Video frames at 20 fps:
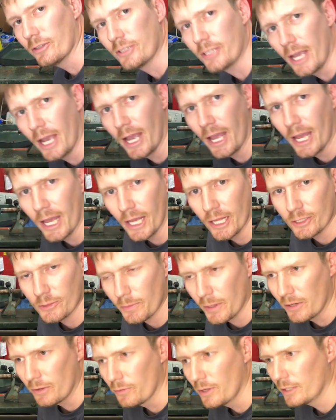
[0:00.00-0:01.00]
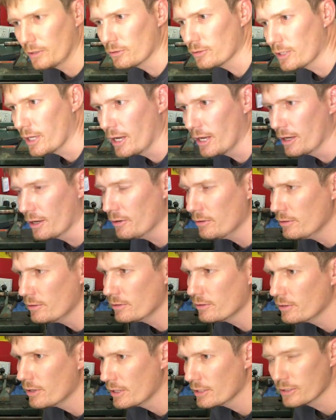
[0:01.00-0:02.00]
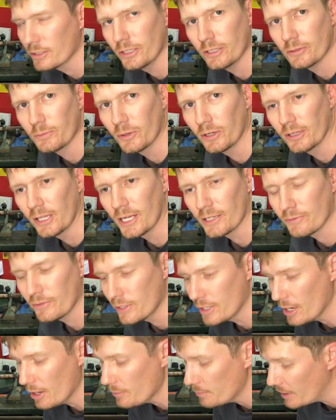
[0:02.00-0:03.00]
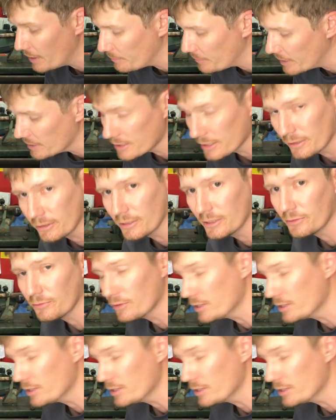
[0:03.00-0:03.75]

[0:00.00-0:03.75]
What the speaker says: So it's been a week or so since my last video, but basically this